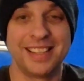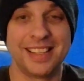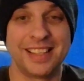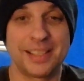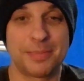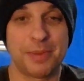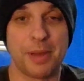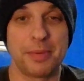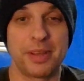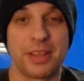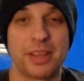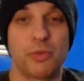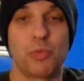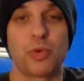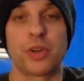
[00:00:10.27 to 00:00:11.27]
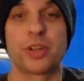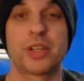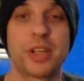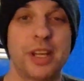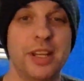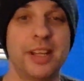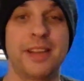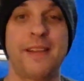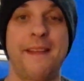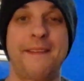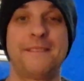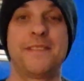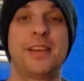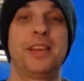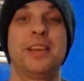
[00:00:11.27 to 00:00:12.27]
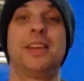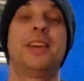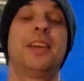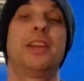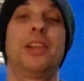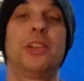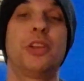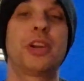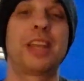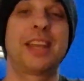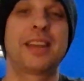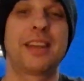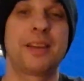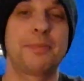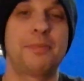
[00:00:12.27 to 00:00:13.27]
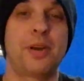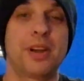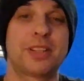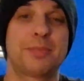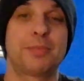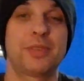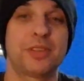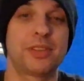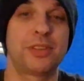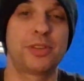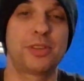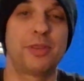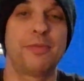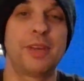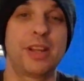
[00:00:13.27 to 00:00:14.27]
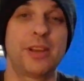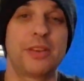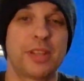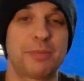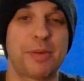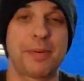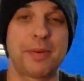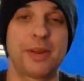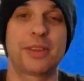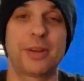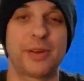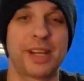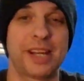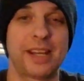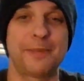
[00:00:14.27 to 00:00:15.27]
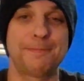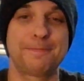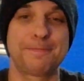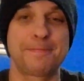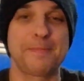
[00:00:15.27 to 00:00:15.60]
It's probably the worst looking possible YouTube video that's probably out there right now.